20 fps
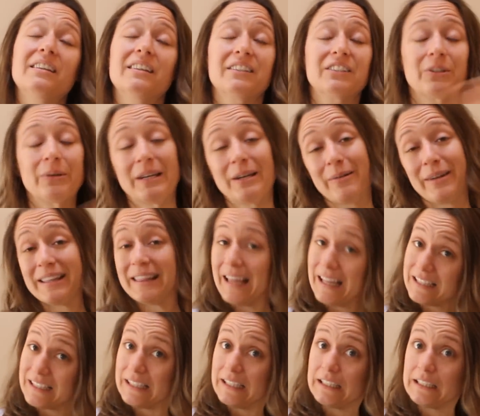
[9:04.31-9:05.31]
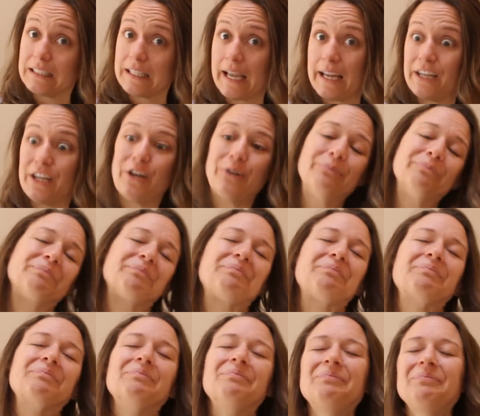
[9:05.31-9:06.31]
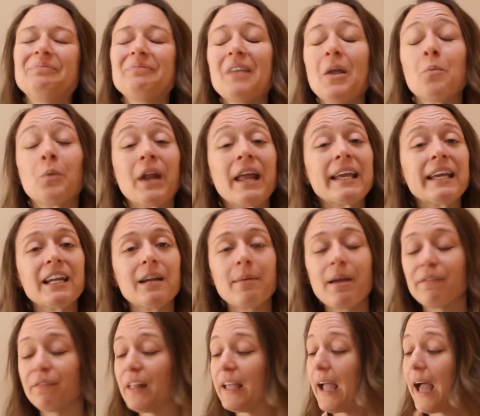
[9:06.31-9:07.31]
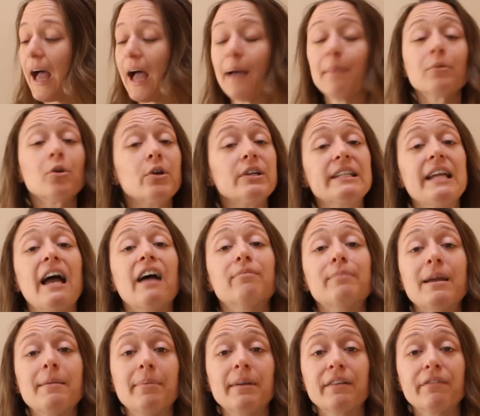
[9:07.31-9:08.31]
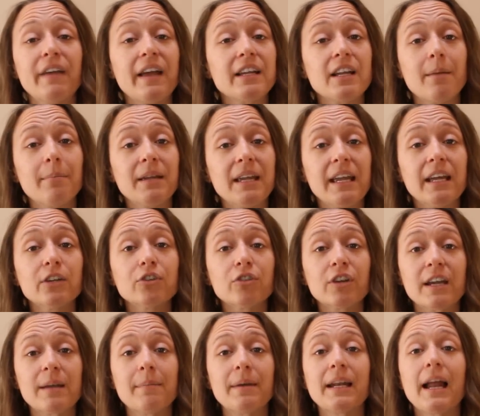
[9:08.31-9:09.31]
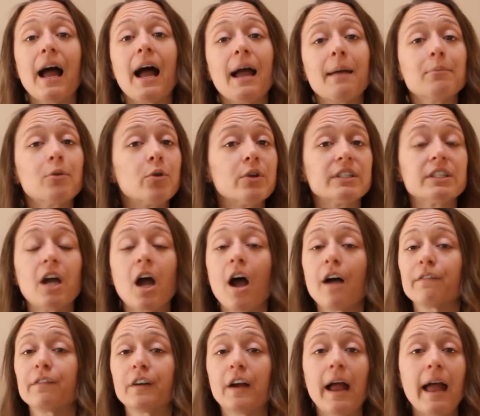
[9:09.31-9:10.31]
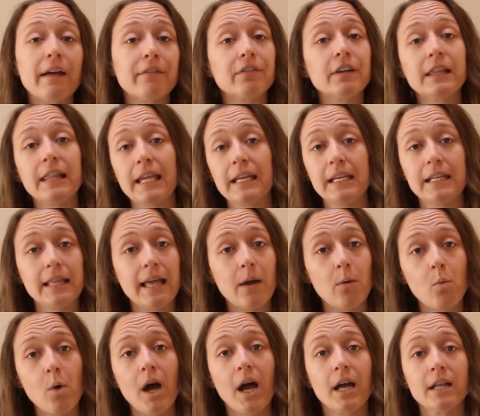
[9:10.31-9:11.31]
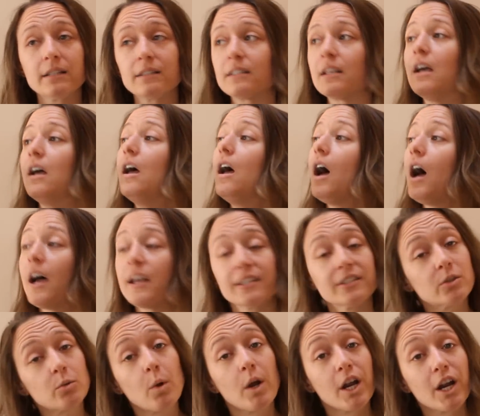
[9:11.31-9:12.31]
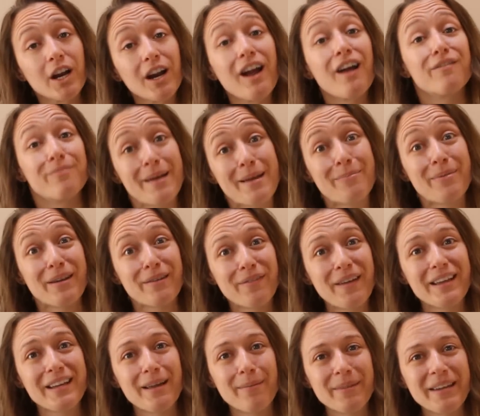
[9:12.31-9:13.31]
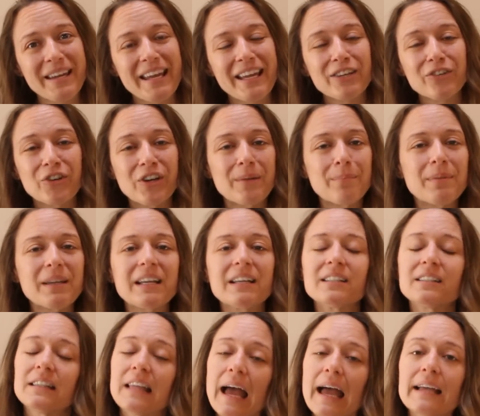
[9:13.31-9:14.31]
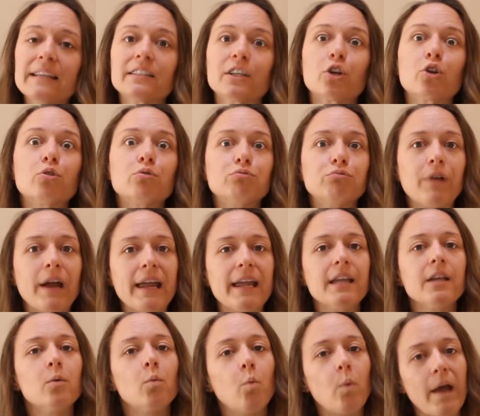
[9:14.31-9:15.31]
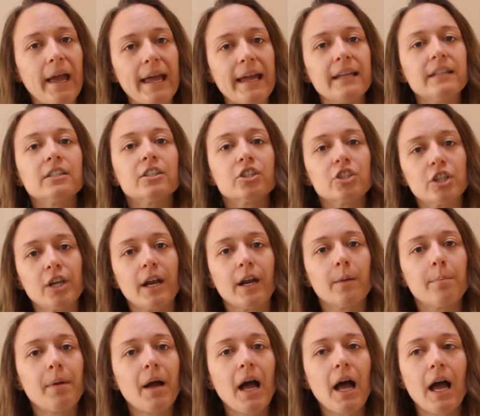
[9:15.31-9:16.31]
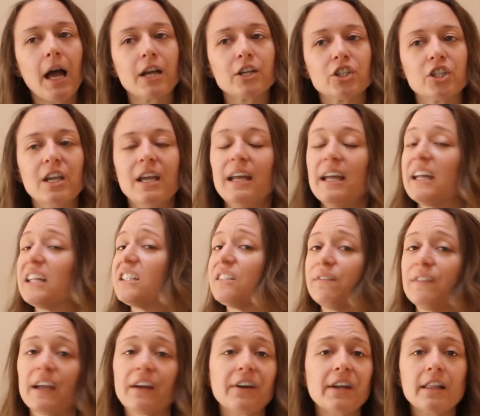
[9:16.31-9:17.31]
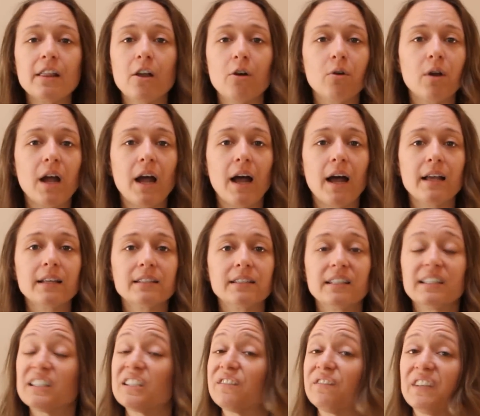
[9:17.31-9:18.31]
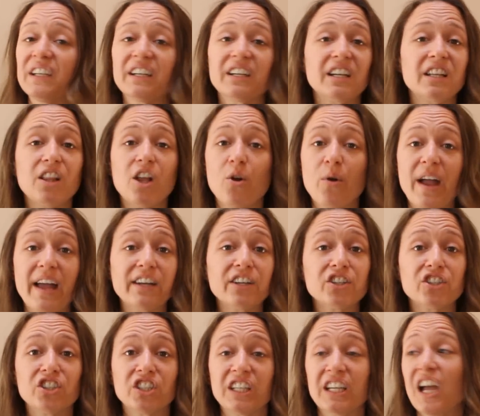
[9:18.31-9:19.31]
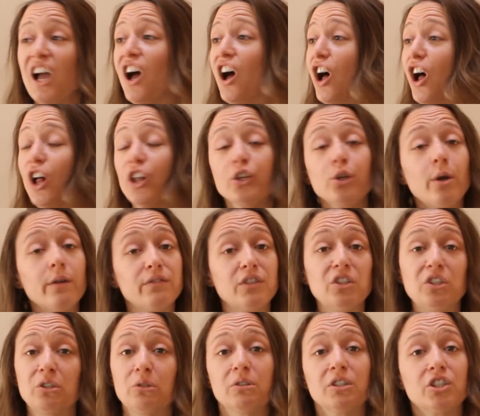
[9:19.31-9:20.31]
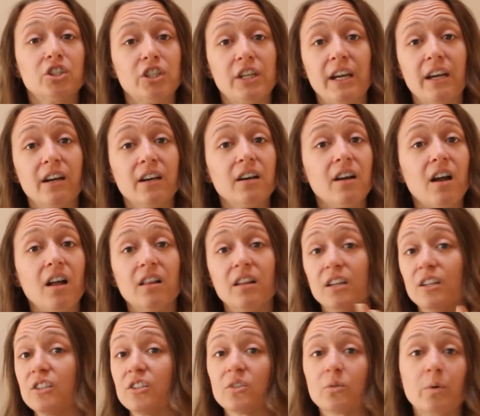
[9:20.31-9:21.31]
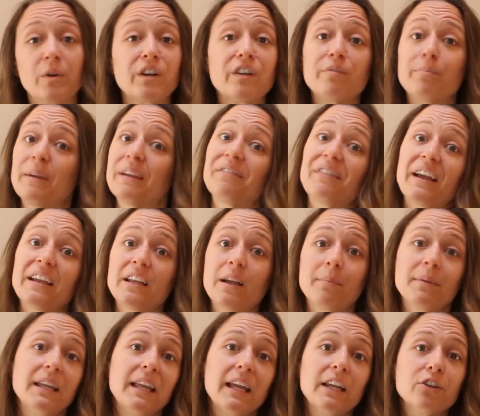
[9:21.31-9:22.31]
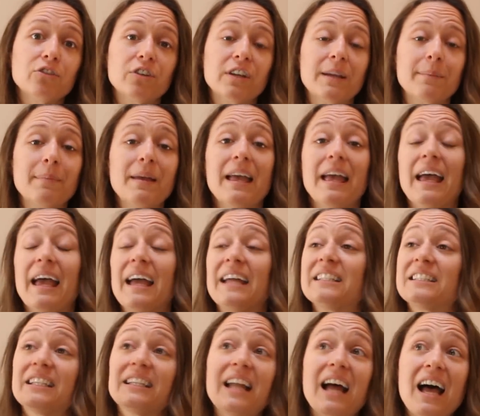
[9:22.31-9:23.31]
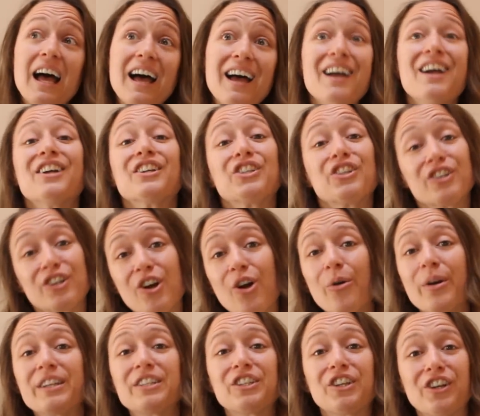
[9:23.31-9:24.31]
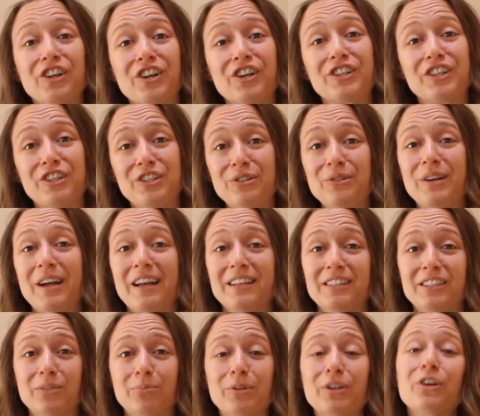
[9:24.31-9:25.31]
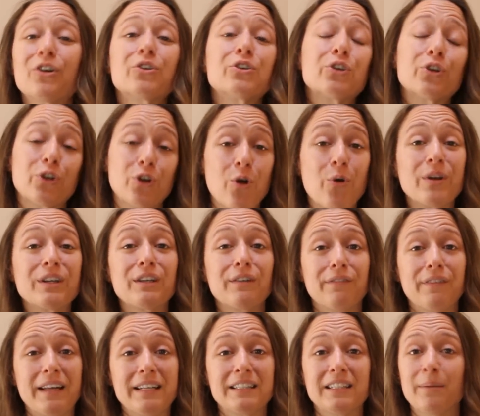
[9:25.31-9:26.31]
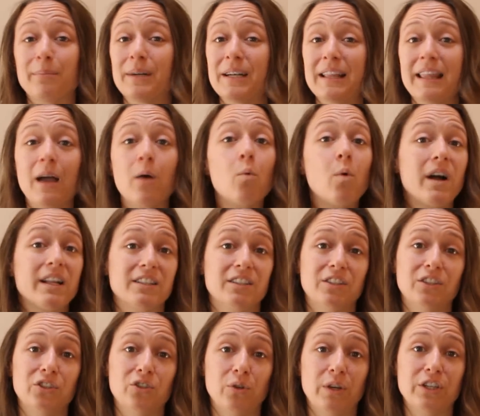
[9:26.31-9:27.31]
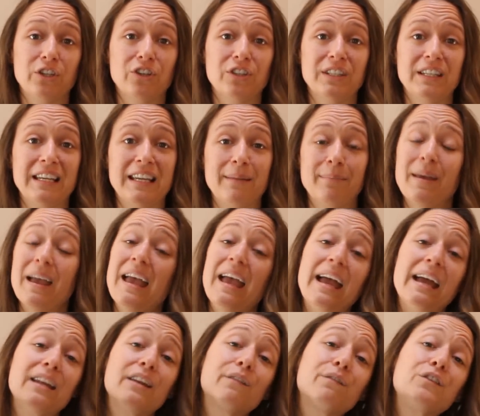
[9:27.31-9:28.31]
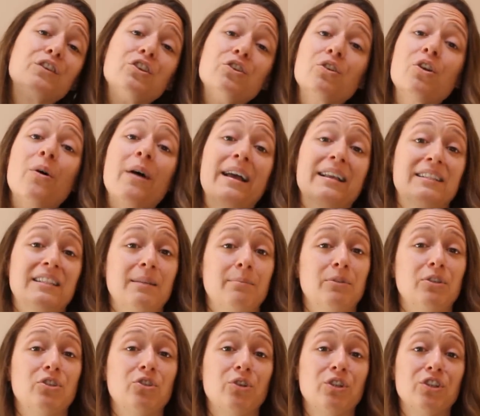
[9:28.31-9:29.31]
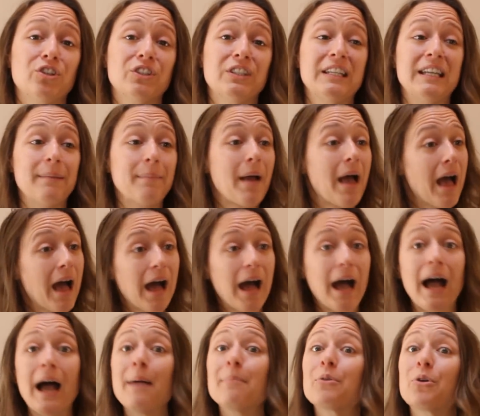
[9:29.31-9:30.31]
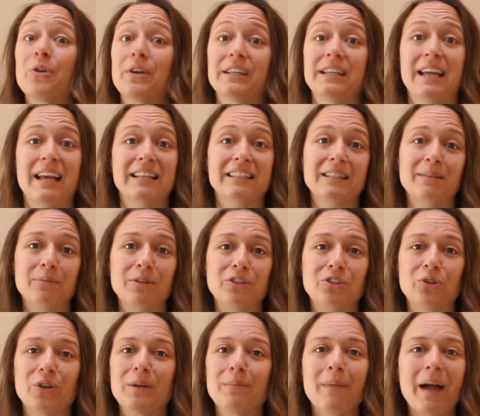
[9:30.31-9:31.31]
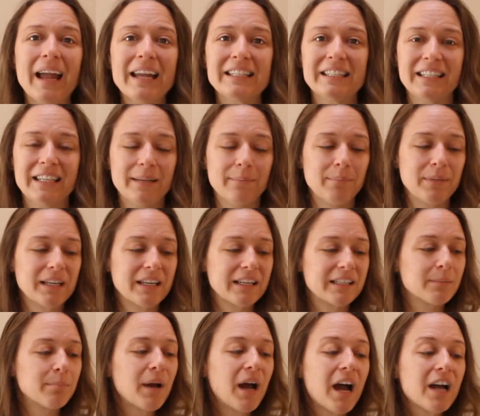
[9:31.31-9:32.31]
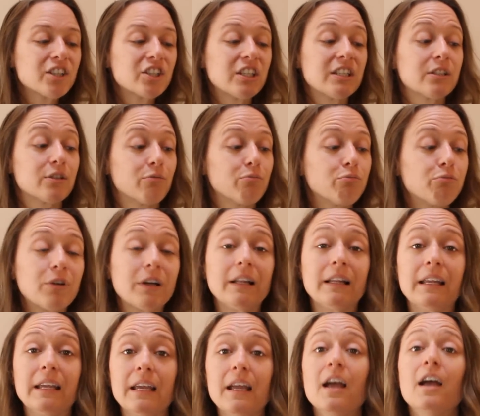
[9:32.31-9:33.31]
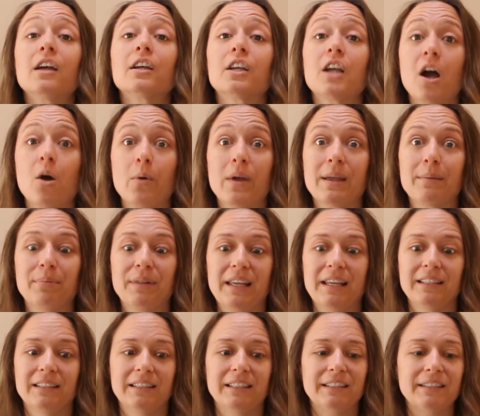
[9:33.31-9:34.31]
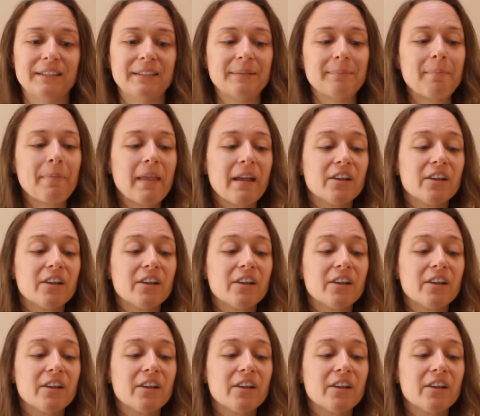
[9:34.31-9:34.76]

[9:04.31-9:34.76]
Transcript: So, anyway, that's a little side note when I get on my flight, I'm going to have my Big Fat Yummy hand cream and I'm going to offer every lady that wants a squirt of my Big Fat Yummy hand cream because that is a great way to share Posh. It's very low cost, it's very low energy. All you have to do is share a little squirt of Big Fat Yummy hand cream and ta-da, you're going to earn a new customer or you're going to find somebody that wants to join your team. And if you don't ask them to join your team, I'm going to ask them to join my team because Posh is really going places.